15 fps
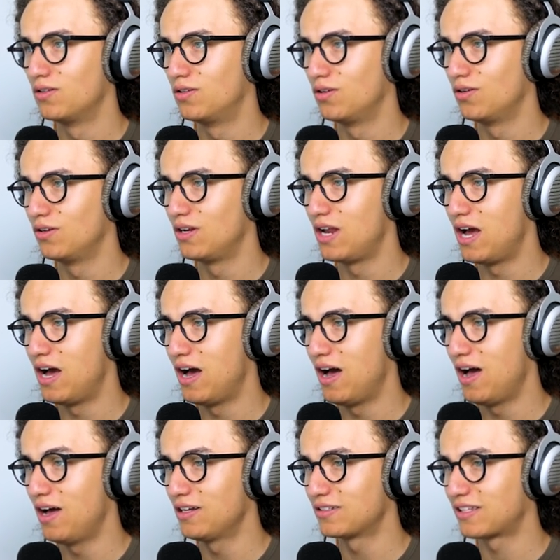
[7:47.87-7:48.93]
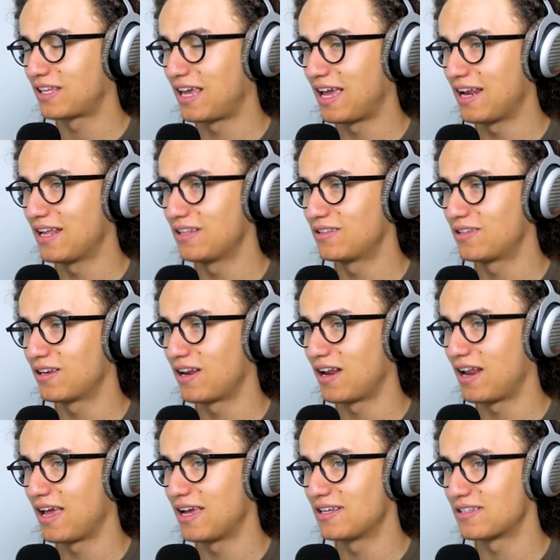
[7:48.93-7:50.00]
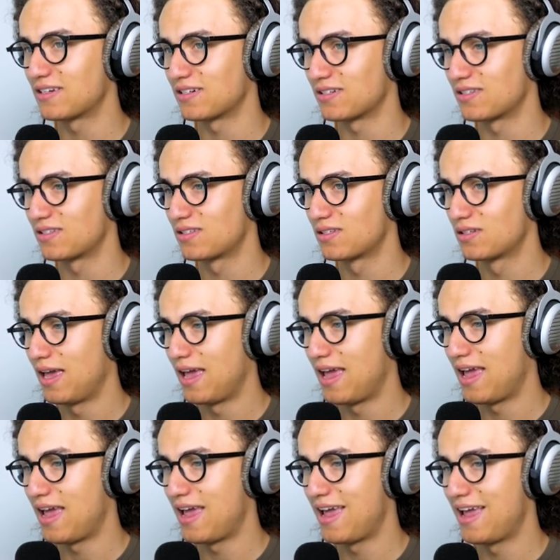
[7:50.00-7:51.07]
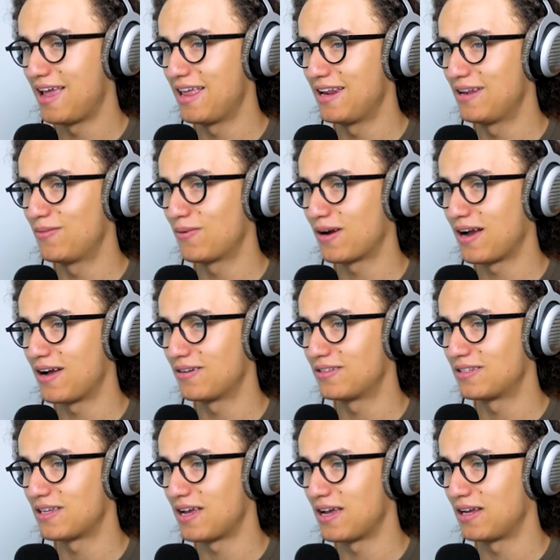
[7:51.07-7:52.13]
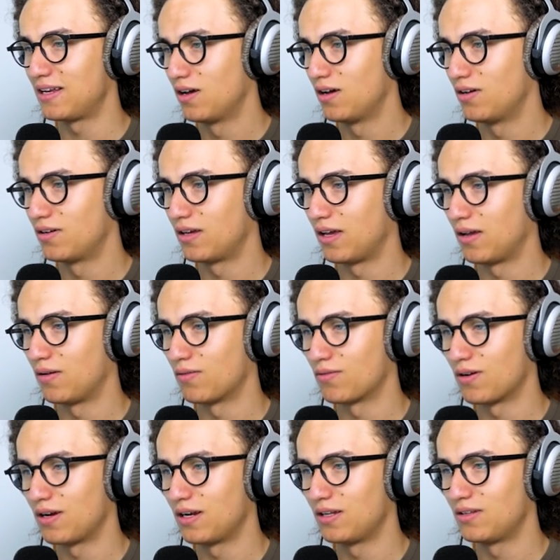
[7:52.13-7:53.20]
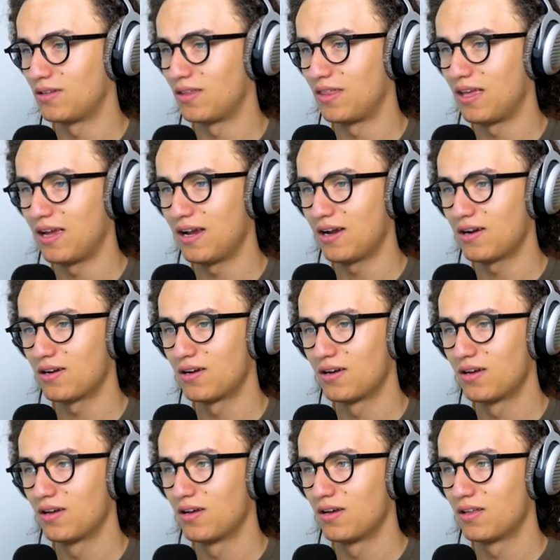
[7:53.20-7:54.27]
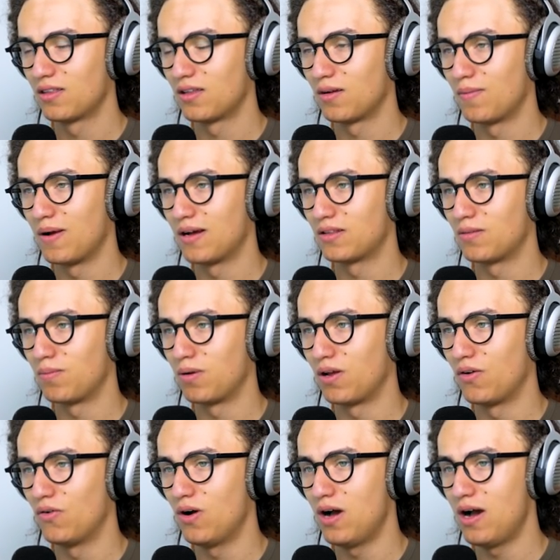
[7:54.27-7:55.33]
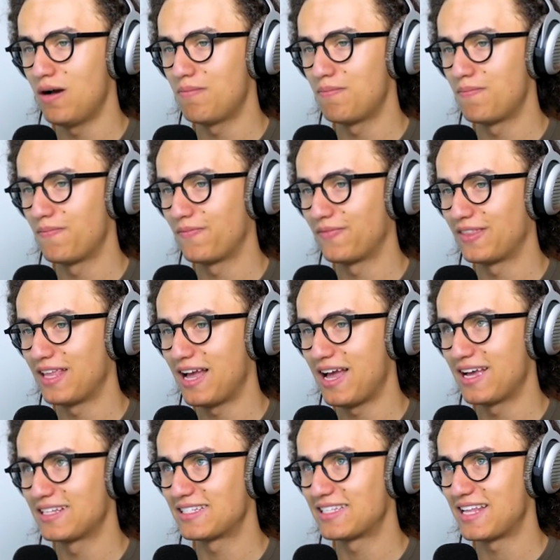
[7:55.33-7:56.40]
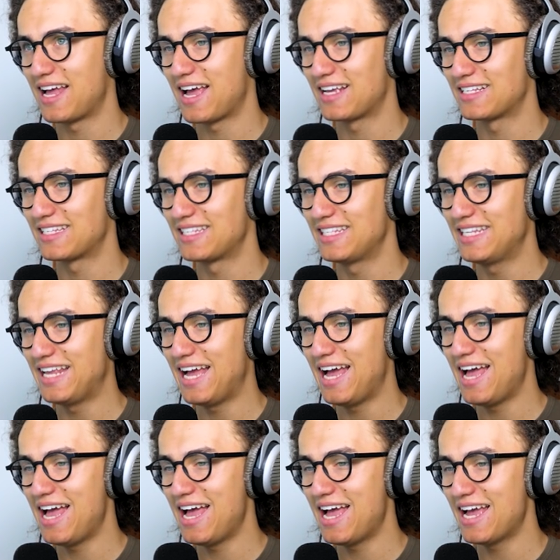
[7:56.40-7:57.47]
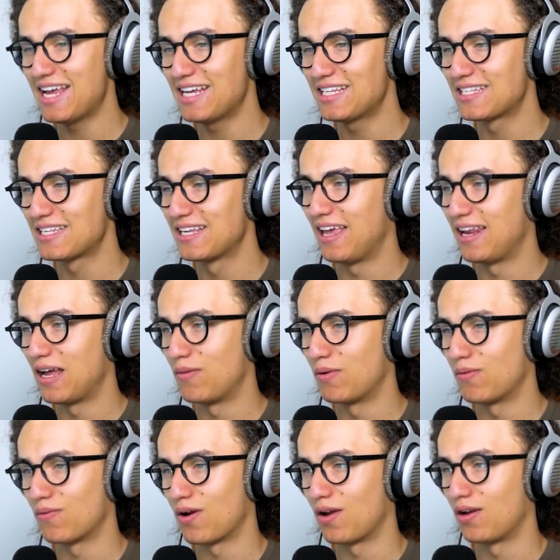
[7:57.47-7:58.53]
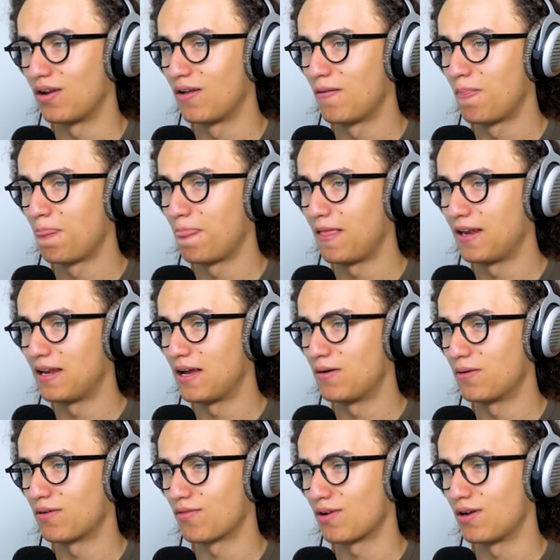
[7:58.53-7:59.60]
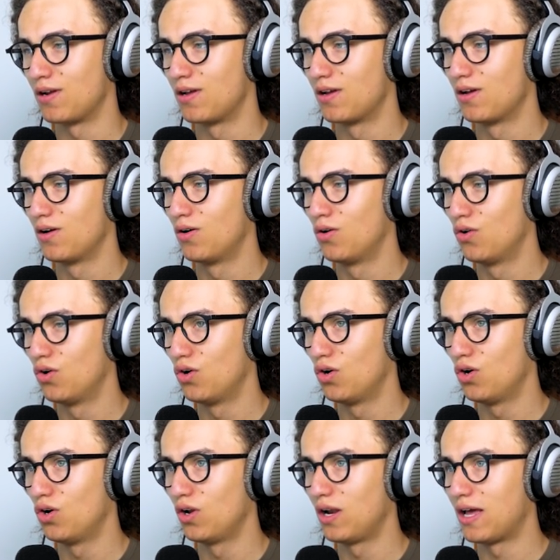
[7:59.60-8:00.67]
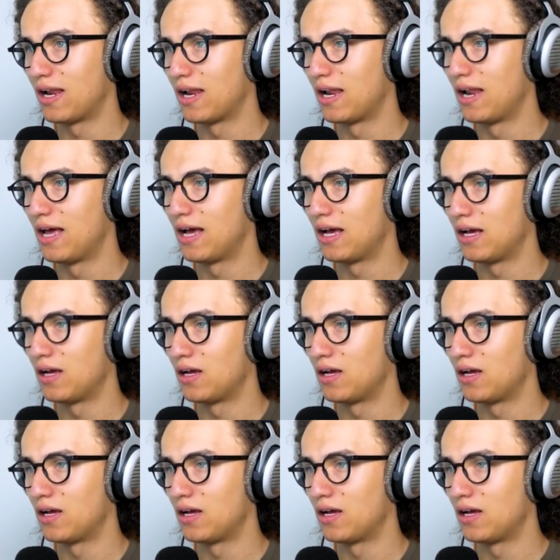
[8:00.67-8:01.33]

Do not get into the lasers. And we're outside. Okay, run into there. They're about to blow up. Nice, nice, nice. And now we run. And now we run. Oh la la.